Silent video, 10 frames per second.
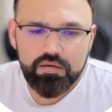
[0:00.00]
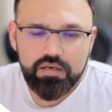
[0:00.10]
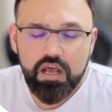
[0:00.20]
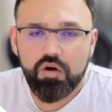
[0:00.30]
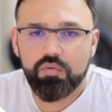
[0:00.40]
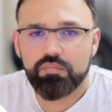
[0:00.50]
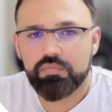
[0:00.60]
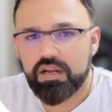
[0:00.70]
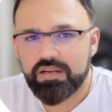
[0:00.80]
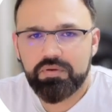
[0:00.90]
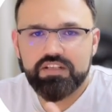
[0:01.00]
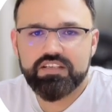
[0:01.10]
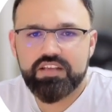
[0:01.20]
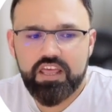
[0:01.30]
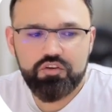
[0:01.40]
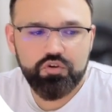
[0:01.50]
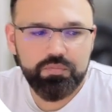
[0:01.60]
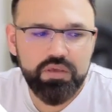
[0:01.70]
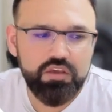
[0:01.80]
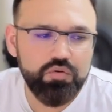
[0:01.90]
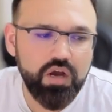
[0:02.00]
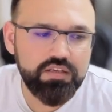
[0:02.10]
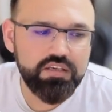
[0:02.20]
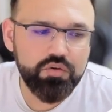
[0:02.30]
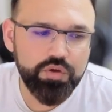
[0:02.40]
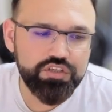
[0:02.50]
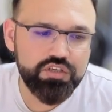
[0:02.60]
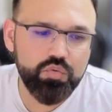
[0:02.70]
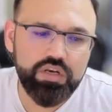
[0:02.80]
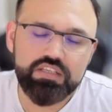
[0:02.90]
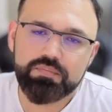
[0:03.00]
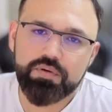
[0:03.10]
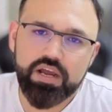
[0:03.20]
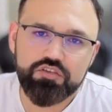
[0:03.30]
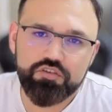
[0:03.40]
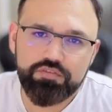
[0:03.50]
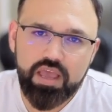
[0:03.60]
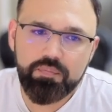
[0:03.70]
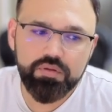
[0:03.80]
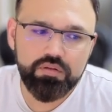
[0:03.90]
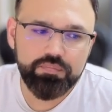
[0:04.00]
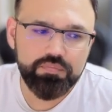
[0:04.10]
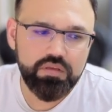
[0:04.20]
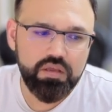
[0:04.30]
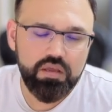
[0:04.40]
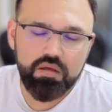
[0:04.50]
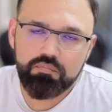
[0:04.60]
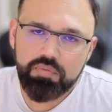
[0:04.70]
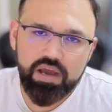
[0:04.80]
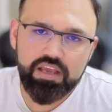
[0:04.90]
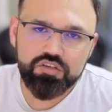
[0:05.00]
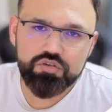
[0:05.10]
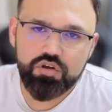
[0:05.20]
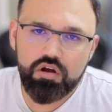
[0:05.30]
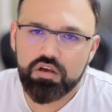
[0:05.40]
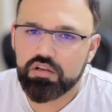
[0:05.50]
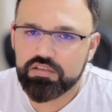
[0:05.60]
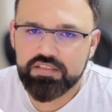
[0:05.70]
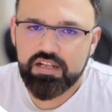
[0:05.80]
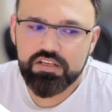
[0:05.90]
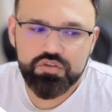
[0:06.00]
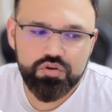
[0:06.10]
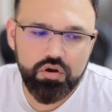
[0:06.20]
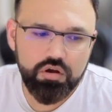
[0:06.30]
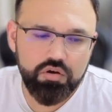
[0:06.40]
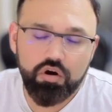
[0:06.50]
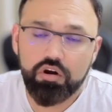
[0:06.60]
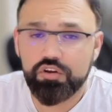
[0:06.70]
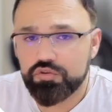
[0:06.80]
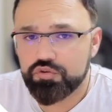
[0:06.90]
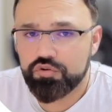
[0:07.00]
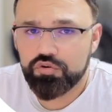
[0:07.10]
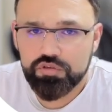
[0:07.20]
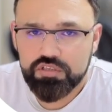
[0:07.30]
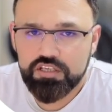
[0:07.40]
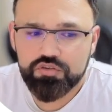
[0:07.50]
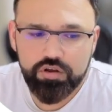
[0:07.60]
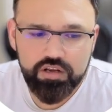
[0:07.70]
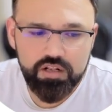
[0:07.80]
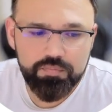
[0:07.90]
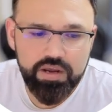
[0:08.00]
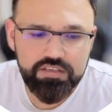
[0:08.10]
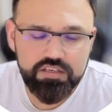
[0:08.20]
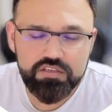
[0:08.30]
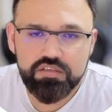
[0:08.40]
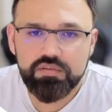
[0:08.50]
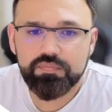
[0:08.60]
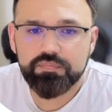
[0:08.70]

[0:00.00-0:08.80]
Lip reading: Now, a typical scenario would be you ask a question, what is the price of Apple? Buy a stock, sell a stock, or you show historical prices.